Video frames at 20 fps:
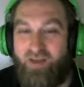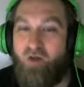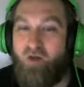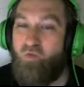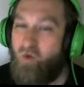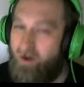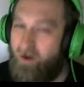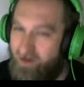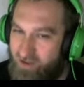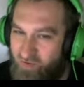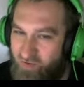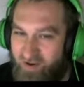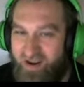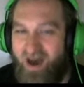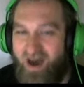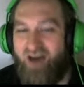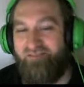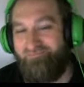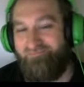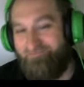We're gonna swing
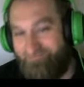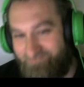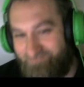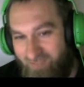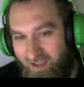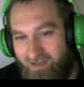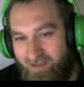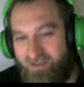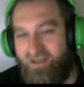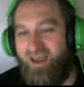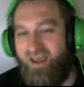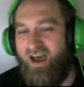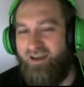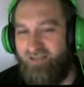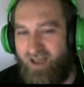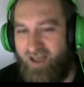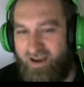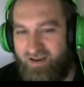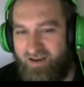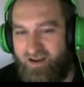nine. See how you
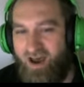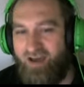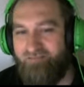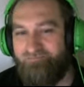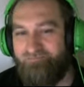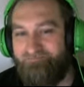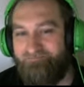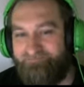like a nine.